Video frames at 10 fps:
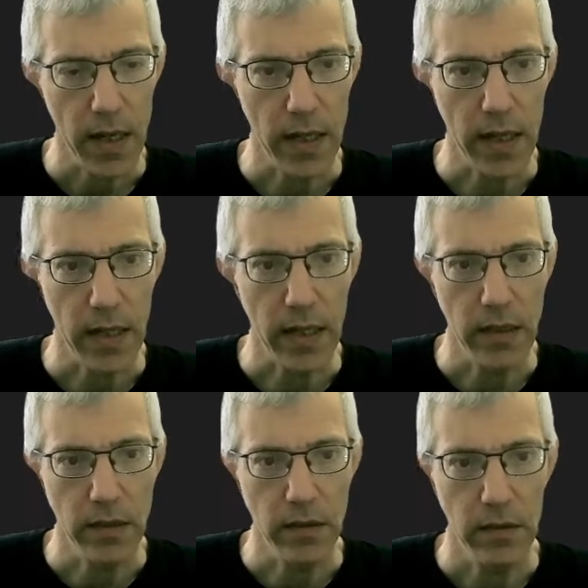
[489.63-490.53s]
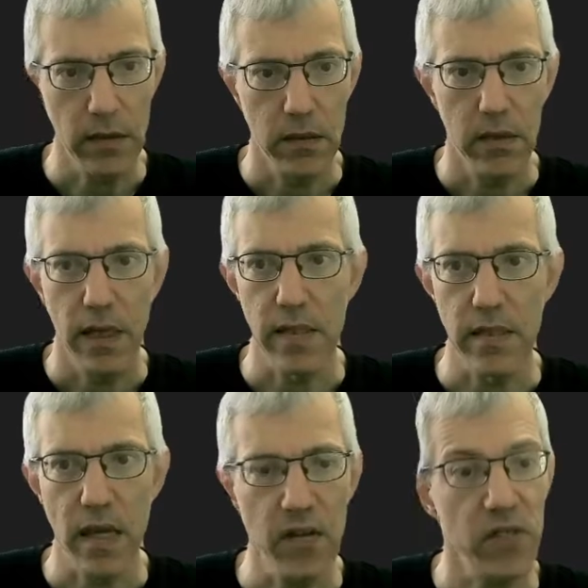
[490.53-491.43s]
And again, I
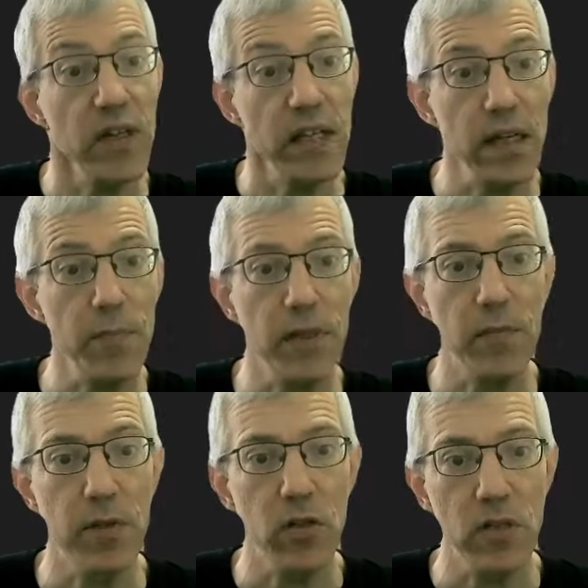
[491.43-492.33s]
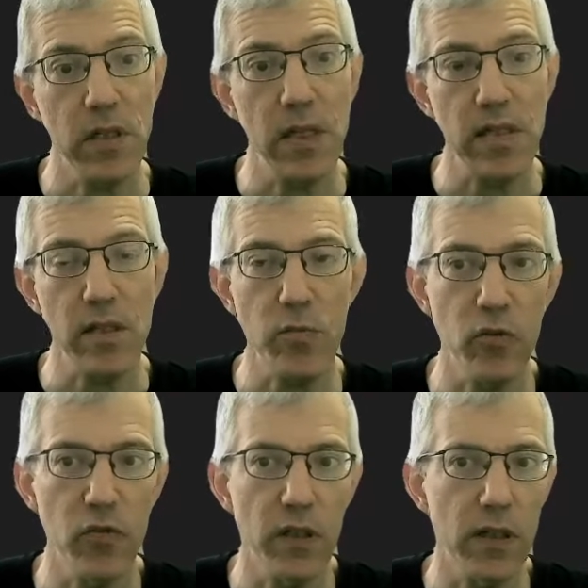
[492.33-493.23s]
save, nothing happened because it
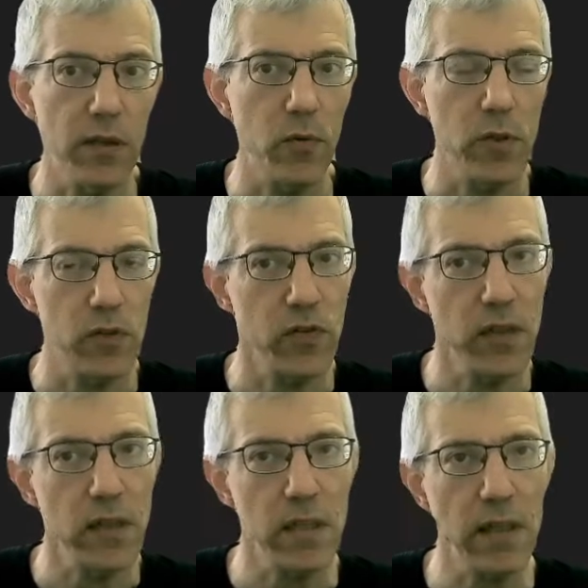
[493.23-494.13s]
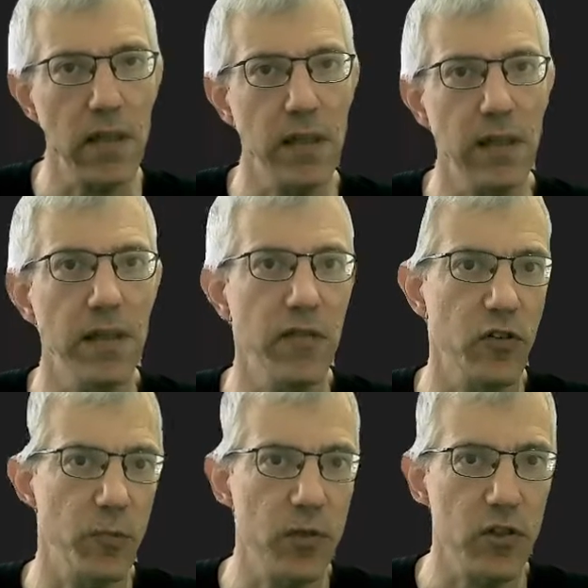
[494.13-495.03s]
hasn't moved. It was already sitting in the
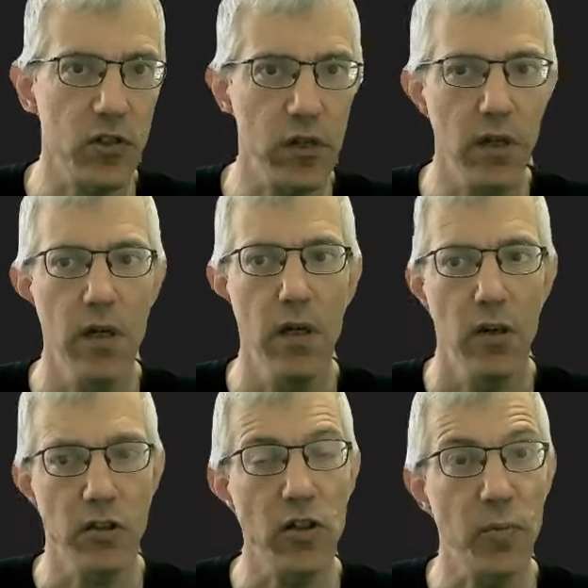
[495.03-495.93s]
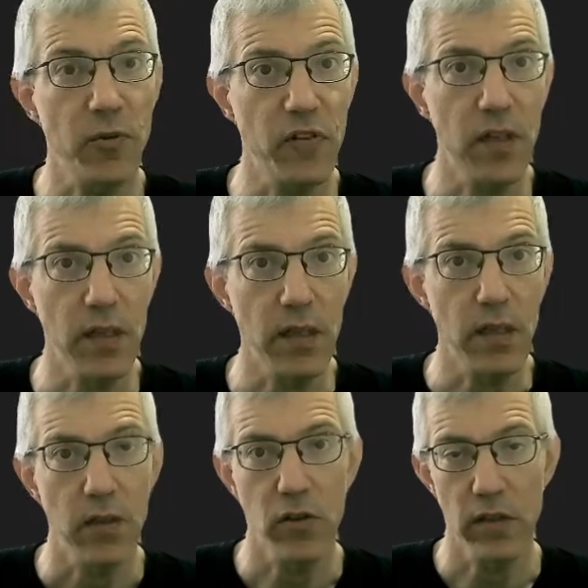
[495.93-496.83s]
default position on the top of
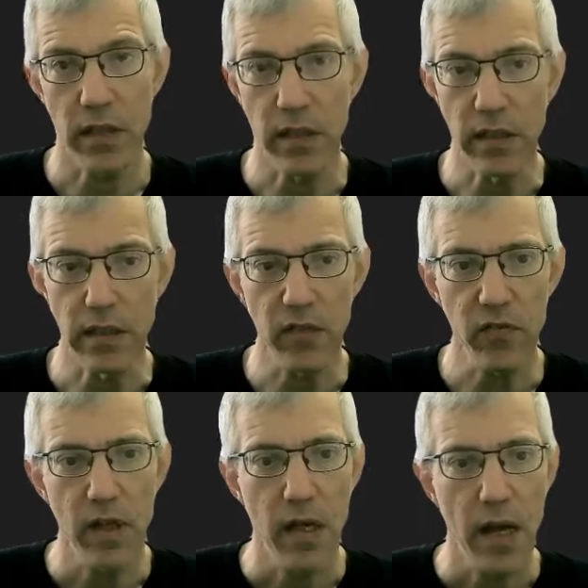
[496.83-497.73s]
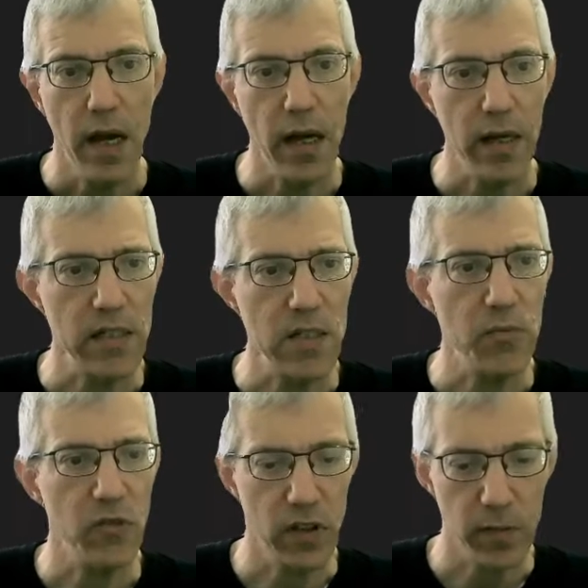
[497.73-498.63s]
the containing div.
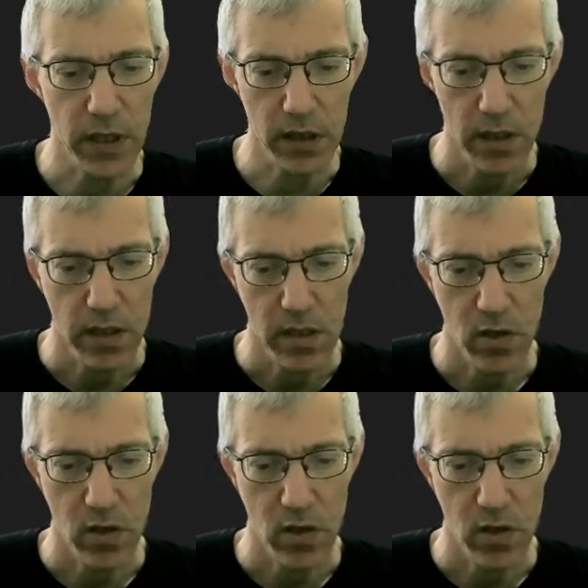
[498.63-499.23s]
Let's move it a bit.